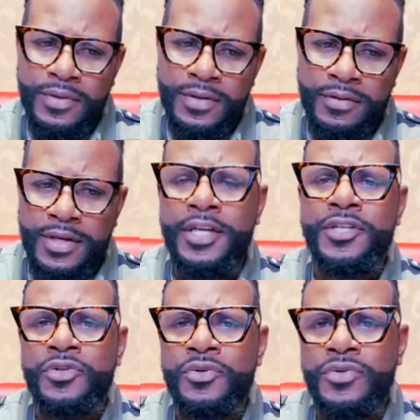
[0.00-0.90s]
the
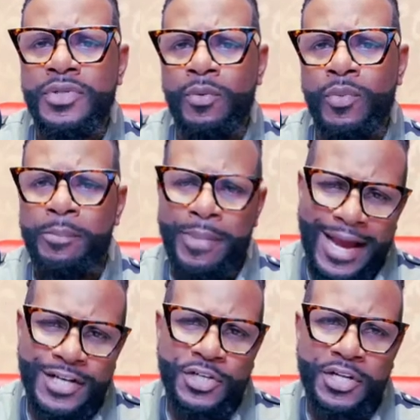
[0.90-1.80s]
issues that we're
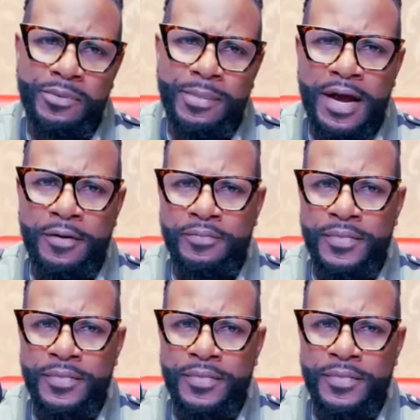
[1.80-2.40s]
passionate about,